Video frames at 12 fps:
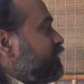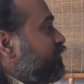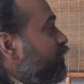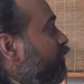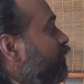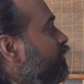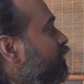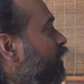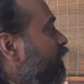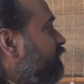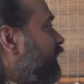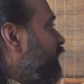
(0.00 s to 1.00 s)
pursuit
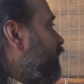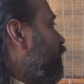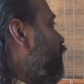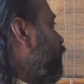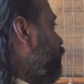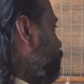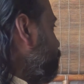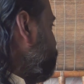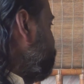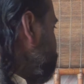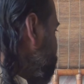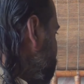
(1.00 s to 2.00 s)
of the ego.
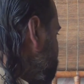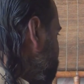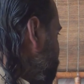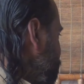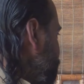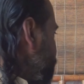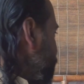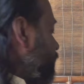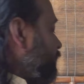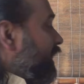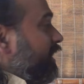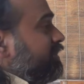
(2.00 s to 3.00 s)

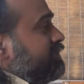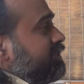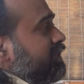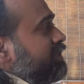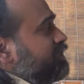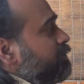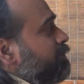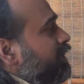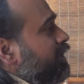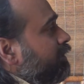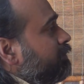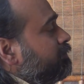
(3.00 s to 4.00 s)
It can just
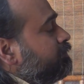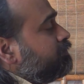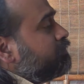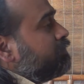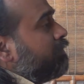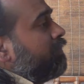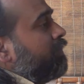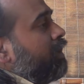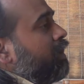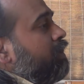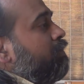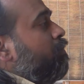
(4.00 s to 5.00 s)
become
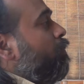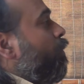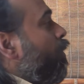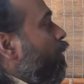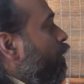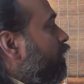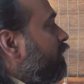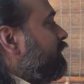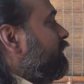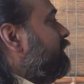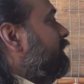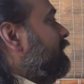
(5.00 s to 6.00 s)

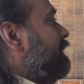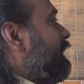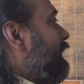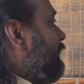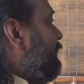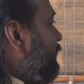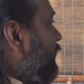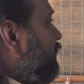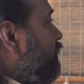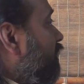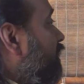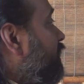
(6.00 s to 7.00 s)
more
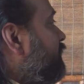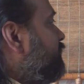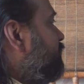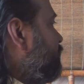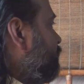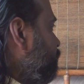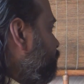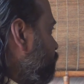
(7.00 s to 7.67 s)
collected knowledge.